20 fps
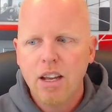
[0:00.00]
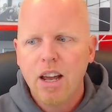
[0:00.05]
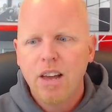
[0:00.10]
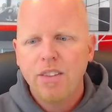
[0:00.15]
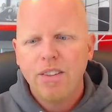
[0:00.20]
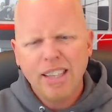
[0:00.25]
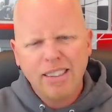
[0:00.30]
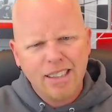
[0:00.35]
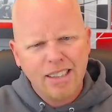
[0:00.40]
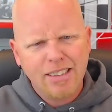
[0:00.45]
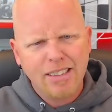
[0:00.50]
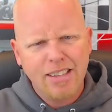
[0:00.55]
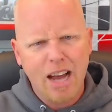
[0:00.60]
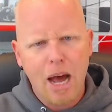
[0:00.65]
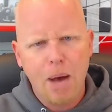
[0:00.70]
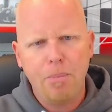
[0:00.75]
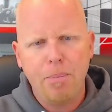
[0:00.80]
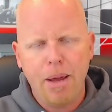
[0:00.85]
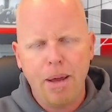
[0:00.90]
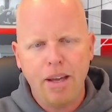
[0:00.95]
That's a
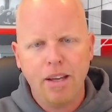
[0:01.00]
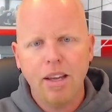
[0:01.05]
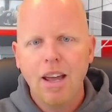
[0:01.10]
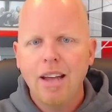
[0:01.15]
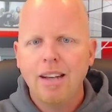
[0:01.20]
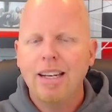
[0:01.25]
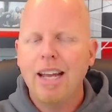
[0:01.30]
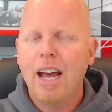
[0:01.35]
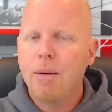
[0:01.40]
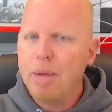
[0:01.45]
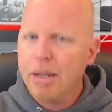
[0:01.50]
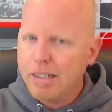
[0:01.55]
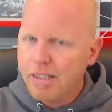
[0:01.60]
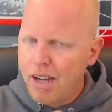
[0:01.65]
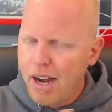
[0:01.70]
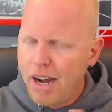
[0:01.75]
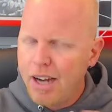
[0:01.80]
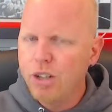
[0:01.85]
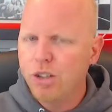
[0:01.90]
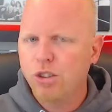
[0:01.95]
topic. Now my
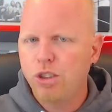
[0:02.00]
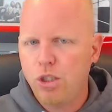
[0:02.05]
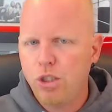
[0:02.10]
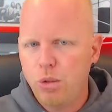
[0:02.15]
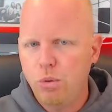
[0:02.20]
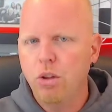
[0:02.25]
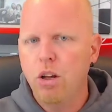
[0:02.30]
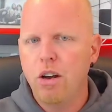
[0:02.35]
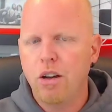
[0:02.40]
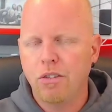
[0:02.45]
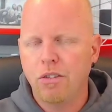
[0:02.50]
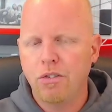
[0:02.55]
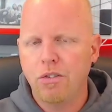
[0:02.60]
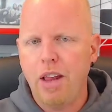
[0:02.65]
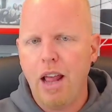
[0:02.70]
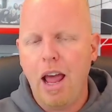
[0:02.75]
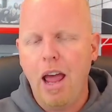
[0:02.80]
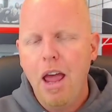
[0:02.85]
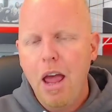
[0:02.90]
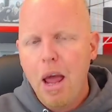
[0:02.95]
title's too long for
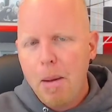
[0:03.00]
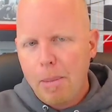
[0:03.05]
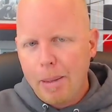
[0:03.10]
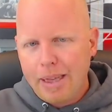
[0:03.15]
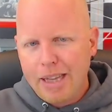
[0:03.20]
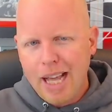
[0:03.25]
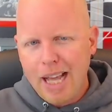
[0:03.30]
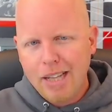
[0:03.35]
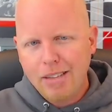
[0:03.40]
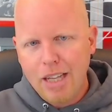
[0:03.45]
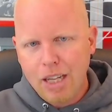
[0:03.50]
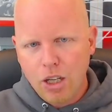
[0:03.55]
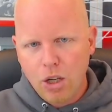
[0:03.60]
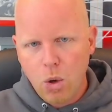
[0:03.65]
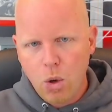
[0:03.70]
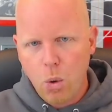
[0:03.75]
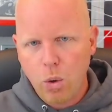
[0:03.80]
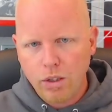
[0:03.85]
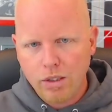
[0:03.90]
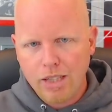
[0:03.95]
that, but that's a
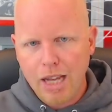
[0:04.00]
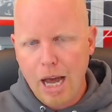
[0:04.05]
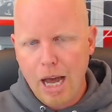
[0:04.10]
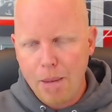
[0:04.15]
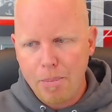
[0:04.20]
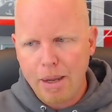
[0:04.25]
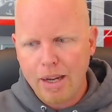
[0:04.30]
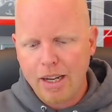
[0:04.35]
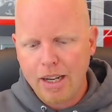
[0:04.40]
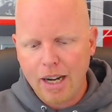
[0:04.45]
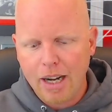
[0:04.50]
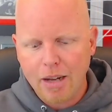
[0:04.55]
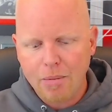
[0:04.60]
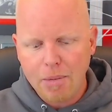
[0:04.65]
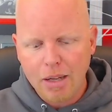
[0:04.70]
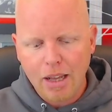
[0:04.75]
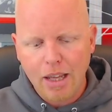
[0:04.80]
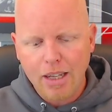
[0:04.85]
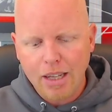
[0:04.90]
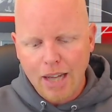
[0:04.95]
core topic, and I'd be
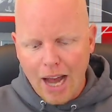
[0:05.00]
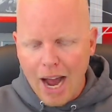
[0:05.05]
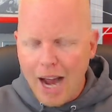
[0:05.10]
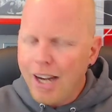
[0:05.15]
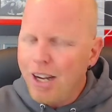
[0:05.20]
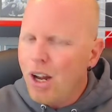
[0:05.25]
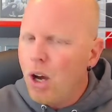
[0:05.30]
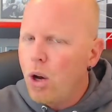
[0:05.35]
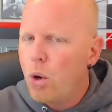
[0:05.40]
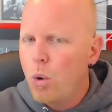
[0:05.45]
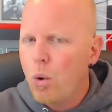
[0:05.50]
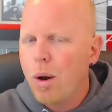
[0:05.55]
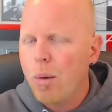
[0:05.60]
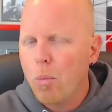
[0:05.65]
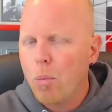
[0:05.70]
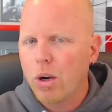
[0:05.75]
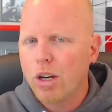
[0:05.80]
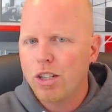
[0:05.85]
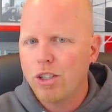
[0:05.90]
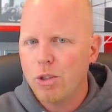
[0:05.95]
like, I know who I'm
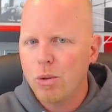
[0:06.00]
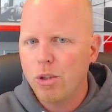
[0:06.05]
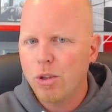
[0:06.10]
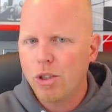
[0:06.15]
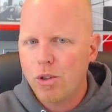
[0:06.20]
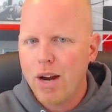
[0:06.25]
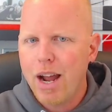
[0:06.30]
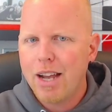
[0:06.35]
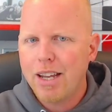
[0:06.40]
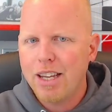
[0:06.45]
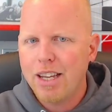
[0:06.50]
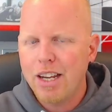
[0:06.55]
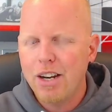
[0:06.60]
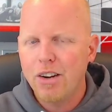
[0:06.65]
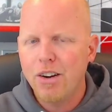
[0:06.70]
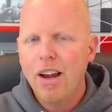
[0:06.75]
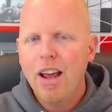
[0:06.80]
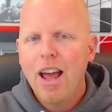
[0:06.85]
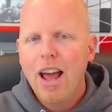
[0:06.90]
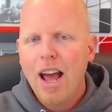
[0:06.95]
working to attract
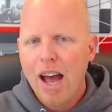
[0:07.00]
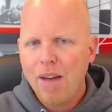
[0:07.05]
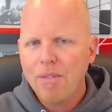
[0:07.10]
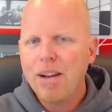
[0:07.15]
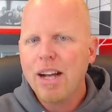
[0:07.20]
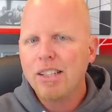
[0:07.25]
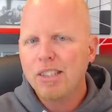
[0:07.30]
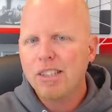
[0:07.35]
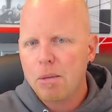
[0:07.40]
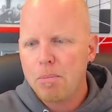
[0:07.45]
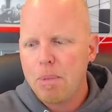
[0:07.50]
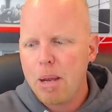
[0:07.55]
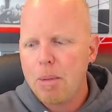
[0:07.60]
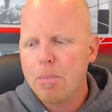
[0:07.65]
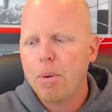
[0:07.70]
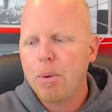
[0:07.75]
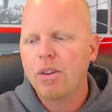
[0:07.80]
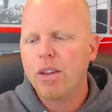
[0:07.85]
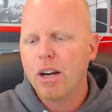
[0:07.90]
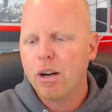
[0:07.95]
here. I've got some
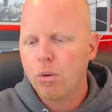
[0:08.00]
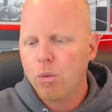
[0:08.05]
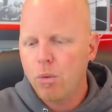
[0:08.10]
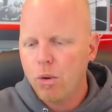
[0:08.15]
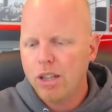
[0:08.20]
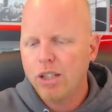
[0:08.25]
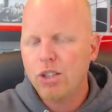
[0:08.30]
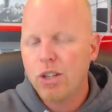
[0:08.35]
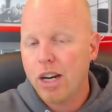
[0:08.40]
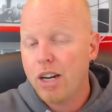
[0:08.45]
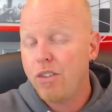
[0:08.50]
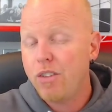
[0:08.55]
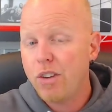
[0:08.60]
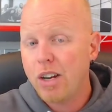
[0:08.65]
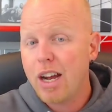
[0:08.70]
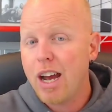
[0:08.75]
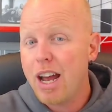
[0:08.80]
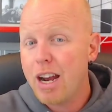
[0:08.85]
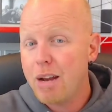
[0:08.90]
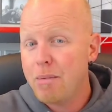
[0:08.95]
people that are really trying to figure
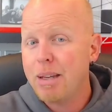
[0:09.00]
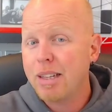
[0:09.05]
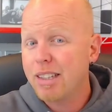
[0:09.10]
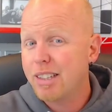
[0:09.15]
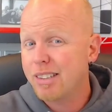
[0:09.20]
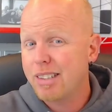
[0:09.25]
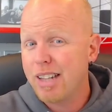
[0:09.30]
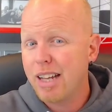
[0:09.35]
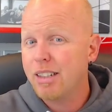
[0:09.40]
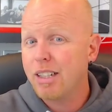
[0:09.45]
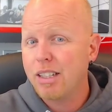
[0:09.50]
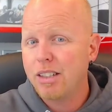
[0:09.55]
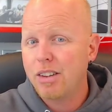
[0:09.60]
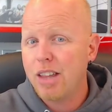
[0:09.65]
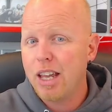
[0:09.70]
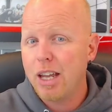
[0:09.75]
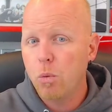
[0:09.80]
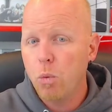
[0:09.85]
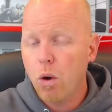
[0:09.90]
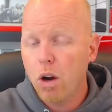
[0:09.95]
out how to make this online
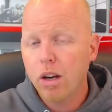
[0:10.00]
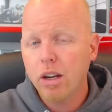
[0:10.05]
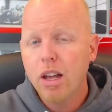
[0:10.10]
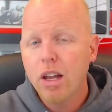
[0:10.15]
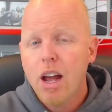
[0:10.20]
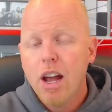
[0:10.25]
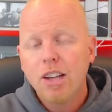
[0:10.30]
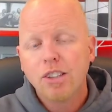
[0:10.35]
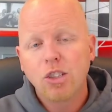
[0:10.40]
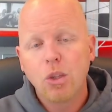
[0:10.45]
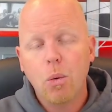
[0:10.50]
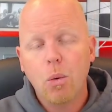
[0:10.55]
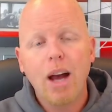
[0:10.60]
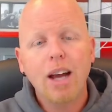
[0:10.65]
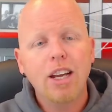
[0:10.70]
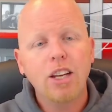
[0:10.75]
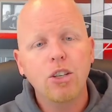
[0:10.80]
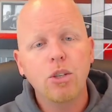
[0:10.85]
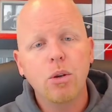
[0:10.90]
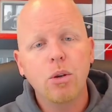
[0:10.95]
thing work, so I
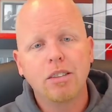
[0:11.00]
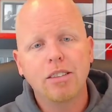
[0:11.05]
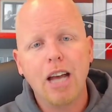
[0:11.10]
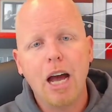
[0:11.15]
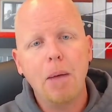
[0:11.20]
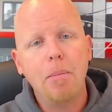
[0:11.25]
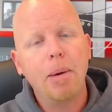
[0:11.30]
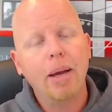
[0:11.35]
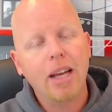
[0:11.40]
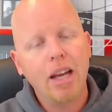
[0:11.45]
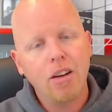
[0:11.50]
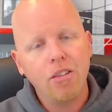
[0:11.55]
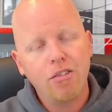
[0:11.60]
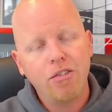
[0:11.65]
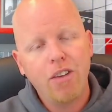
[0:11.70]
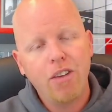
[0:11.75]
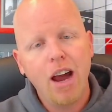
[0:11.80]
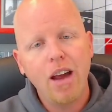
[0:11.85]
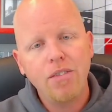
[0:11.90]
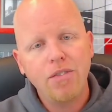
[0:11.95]
could do a topic on
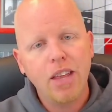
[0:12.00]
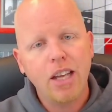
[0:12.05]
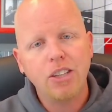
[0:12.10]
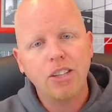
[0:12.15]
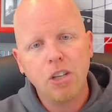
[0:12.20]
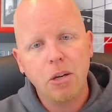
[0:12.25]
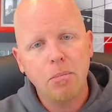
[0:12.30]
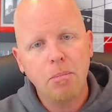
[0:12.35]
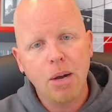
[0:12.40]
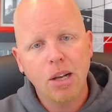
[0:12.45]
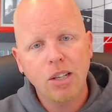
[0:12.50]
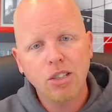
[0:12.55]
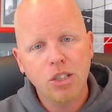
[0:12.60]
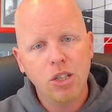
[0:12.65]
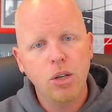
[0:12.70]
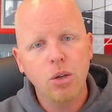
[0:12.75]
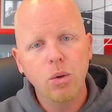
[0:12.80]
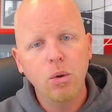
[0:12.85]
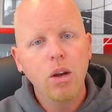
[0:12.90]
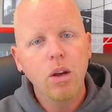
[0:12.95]
5 things you must
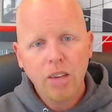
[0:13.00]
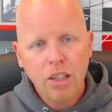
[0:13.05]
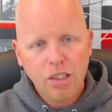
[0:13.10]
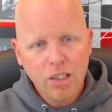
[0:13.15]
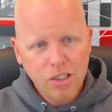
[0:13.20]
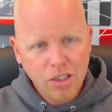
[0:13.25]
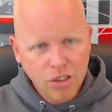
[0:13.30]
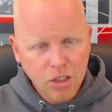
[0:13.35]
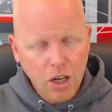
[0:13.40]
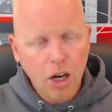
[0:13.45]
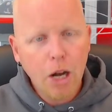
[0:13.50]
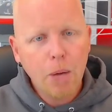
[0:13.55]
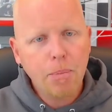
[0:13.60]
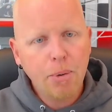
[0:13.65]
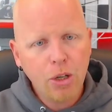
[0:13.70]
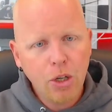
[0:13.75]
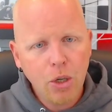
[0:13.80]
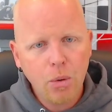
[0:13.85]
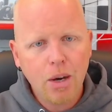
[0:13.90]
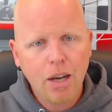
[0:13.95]
do to start up a
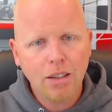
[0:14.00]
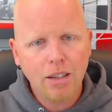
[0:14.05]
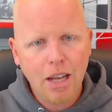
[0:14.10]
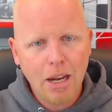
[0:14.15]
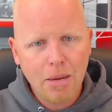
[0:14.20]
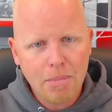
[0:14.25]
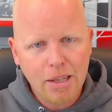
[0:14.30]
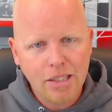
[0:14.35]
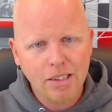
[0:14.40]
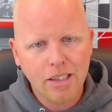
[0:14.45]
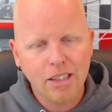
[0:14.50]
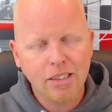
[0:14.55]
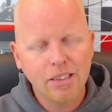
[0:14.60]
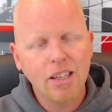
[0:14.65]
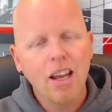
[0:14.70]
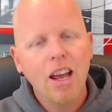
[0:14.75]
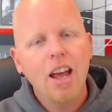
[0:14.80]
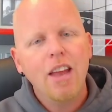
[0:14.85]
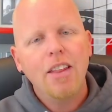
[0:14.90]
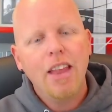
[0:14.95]
new online business
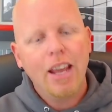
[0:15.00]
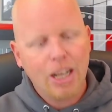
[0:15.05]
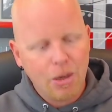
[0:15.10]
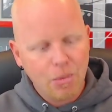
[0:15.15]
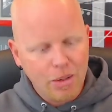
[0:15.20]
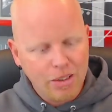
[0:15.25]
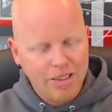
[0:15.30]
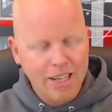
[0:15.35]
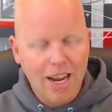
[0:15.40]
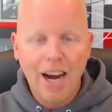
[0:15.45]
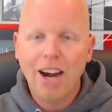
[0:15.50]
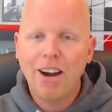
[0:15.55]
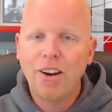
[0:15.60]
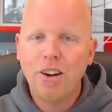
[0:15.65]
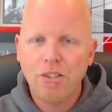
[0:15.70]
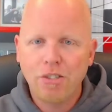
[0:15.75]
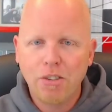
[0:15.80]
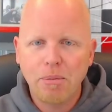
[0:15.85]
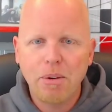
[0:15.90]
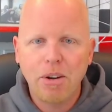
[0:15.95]
that can retire you
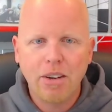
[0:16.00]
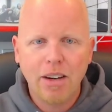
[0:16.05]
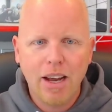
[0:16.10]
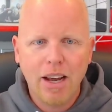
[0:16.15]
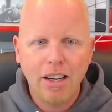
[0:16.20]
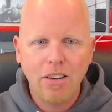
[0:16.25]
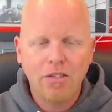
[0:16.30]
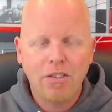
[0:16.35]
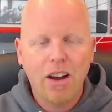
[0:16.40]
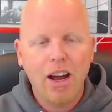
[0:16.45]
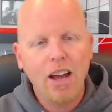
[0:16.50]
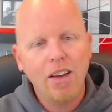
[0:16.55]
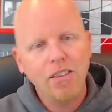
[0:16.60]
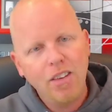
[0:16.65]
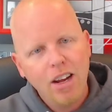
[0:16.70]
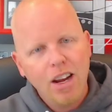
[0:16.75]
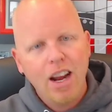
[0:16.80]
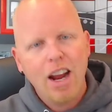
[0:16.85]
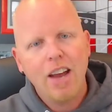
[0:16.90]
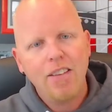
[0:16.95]
from your 9 to 5
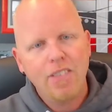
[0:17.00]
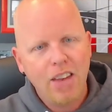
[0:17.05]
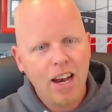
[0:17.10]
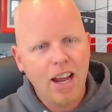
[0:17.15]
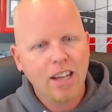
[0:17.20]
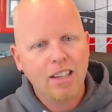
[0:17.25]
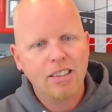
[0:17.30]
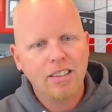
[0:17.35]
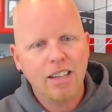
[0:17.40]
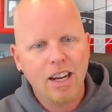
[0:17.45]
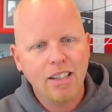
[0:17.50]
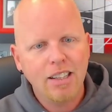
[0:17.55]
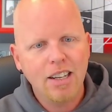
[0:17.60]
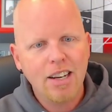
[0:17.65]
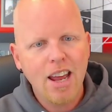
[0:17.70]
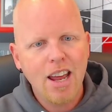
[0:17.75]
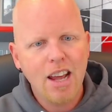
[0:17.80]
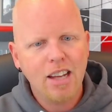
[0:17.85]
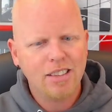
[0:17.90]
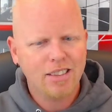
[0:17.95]
in the next 90
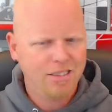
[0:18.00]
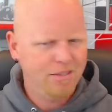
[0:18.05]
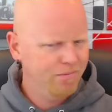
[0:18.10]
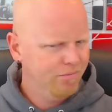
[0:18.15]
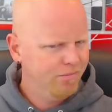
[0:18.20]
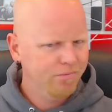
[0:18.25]
days.